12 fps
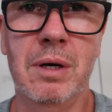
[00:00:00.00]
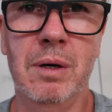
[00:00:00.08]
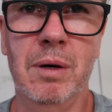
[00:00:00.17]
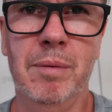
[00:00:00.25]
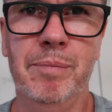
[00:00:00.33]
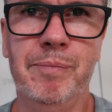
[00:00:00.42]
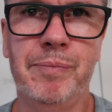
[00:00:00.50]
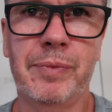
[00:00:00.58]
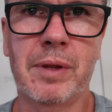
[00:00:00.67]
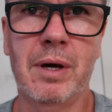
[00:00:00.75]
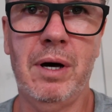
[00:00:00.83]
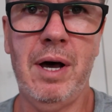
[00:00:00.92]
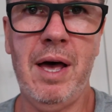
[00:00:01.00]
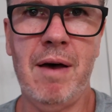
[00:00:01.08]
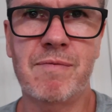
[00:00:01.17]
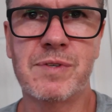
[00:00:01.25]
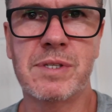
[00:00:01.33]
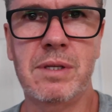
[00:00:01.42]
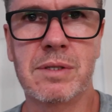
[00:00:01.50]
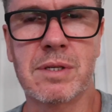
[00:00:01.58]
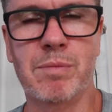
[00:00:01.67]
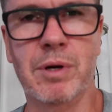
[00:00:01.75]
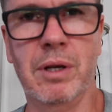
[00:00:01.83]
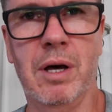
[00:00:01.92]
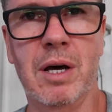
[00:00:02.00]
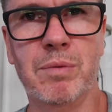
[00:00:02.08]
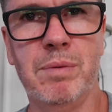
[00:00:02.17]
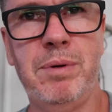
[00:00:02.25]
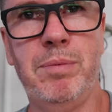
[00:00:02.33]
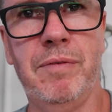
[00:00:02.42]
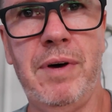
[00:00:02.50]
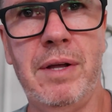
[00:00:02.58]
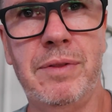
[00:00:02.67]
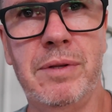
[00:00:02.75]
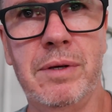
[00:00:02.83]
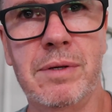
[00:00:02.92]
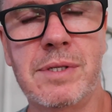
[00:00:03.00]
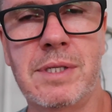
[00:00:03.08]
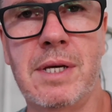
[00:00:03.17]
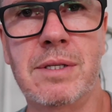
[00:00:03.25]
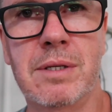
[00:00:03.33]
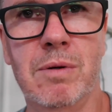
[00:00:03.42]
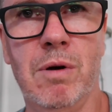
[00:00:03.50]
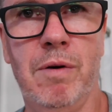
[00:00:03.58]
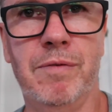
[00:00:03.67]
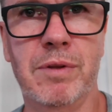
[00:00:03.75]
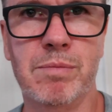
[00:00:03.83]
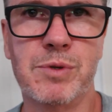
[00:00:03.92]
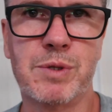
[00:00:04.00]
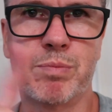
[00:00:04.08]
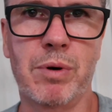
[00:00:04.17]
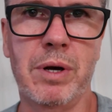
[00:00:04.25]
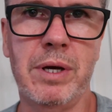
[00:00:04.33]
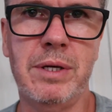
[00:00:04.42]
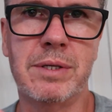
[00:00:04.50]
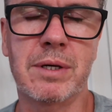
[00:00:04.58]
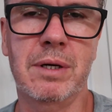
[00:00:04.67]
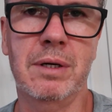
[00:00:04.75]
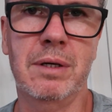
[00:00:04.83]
I have seen some online where people have had the center of them sprayed